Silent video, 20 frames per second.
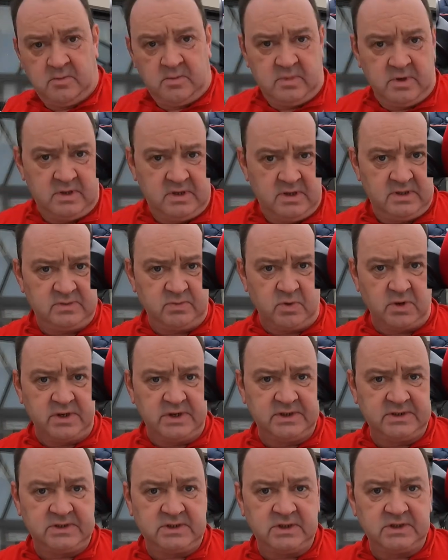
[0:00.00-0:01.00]
And this one
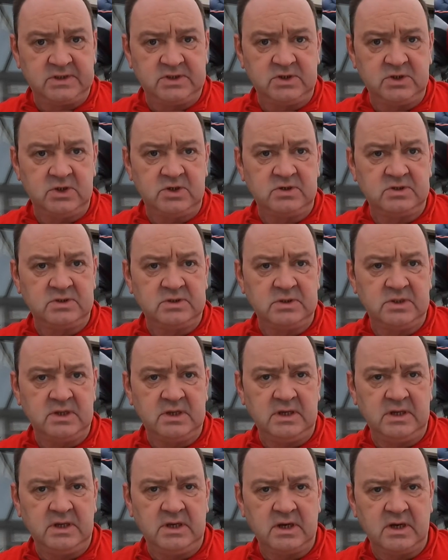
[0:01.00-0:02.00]
is just using
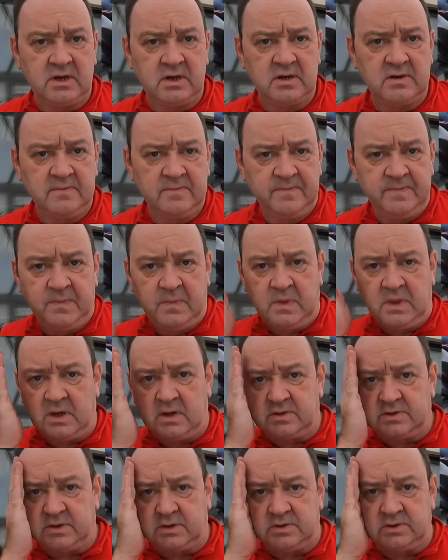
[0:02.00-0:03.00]
the
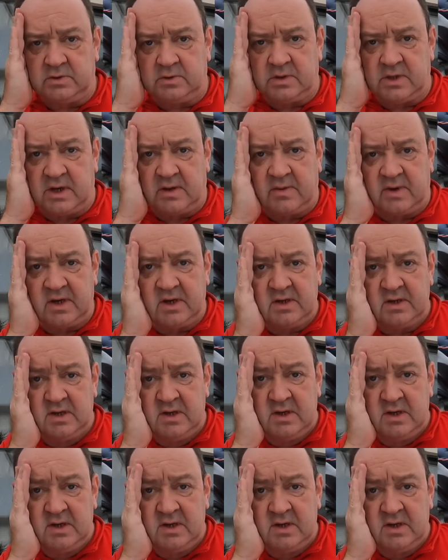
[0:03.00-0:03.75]
actually I'll do it that way.